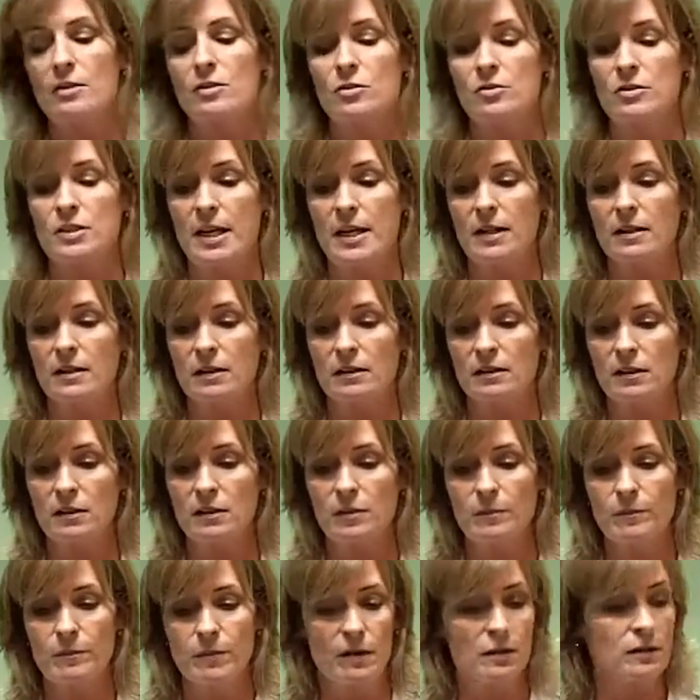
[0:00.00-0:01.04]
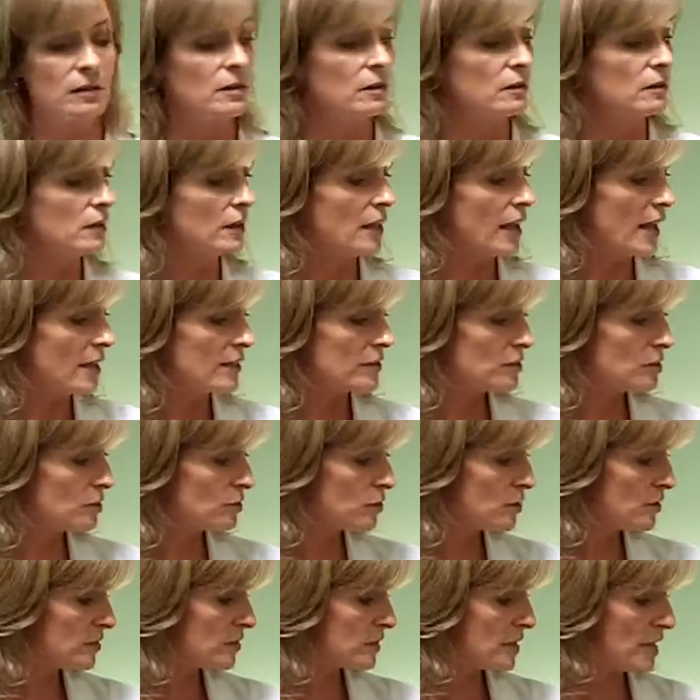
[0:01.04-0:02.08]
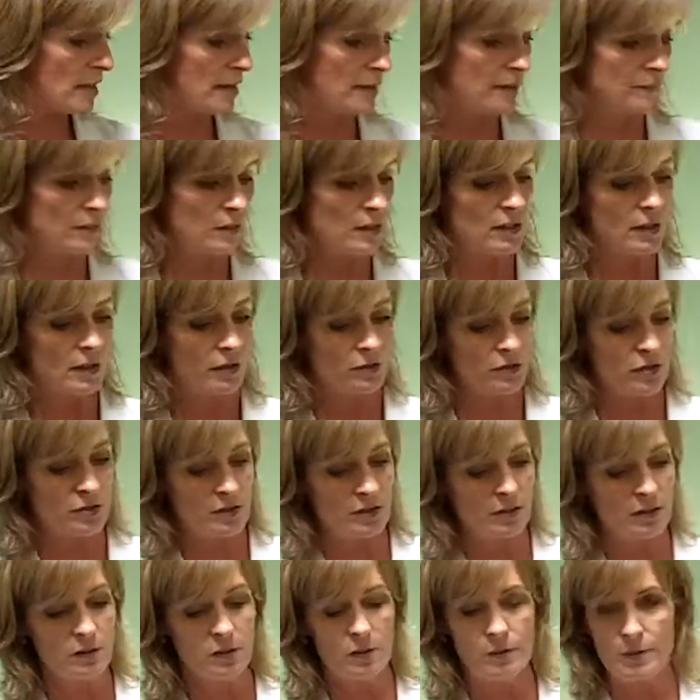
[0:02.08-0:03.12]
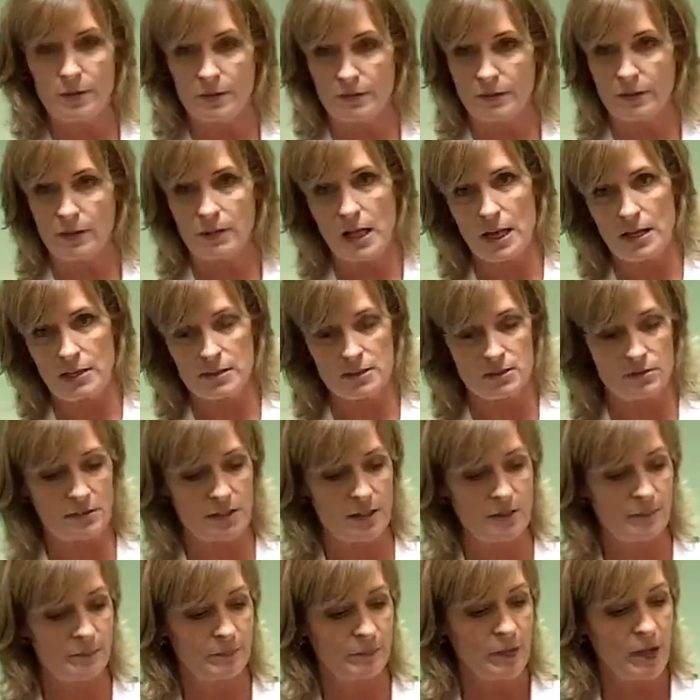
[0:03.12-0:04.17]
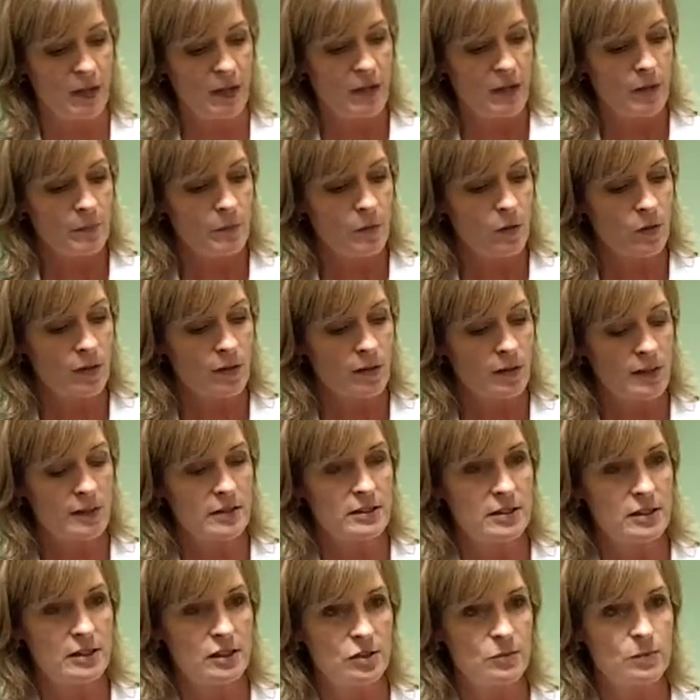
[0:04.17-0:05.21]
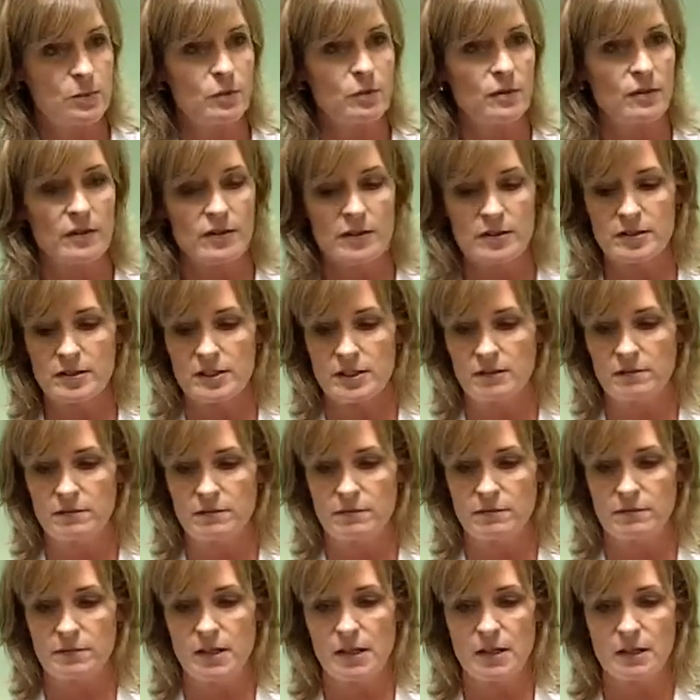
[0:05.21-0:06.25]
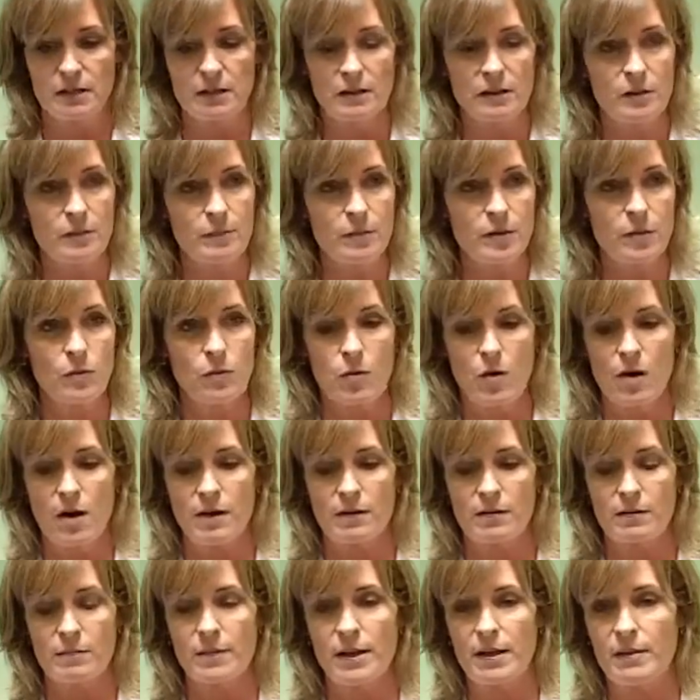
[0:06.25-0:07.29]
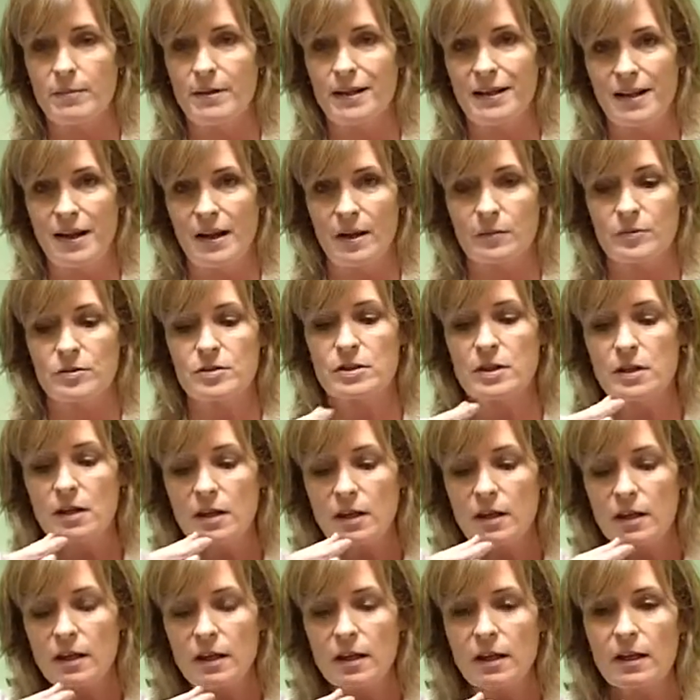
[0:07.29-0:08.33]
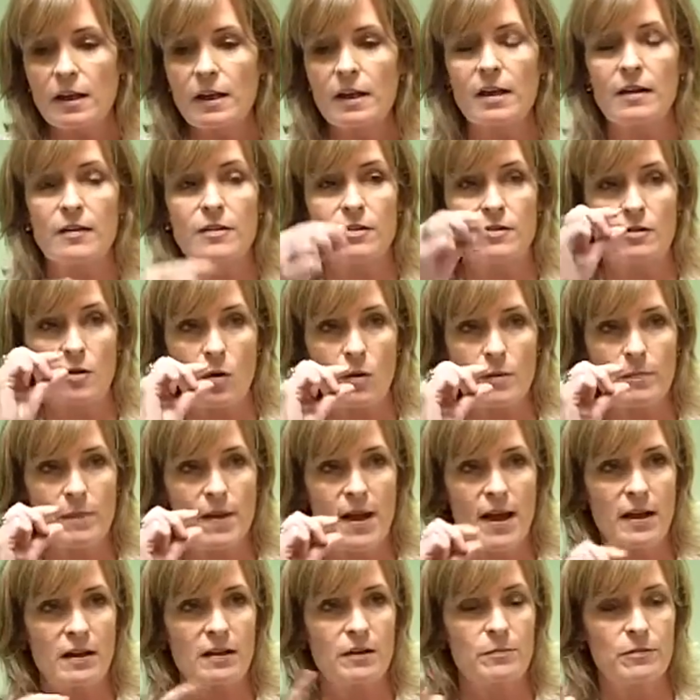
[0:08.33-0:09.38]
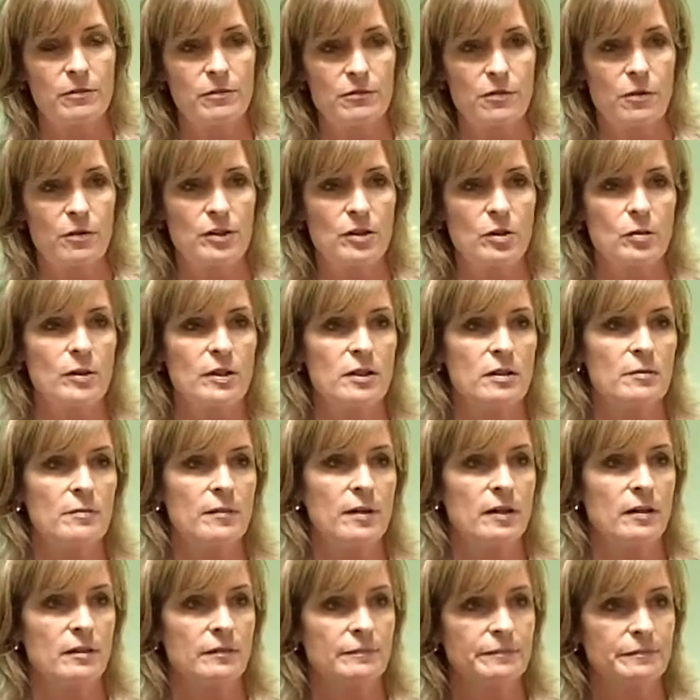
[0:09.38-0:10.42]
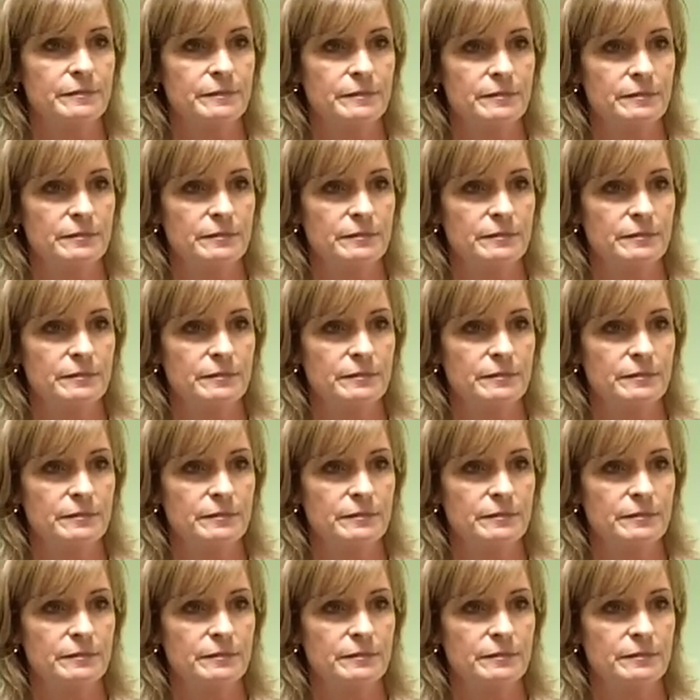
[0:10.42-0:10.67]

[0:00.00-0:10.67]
So take a little glass, so just say, just a little bit of a glass, all right? Put a teaspoon of this in and a little bit of water, maybe an ounce, and throw it back before you eat your meal.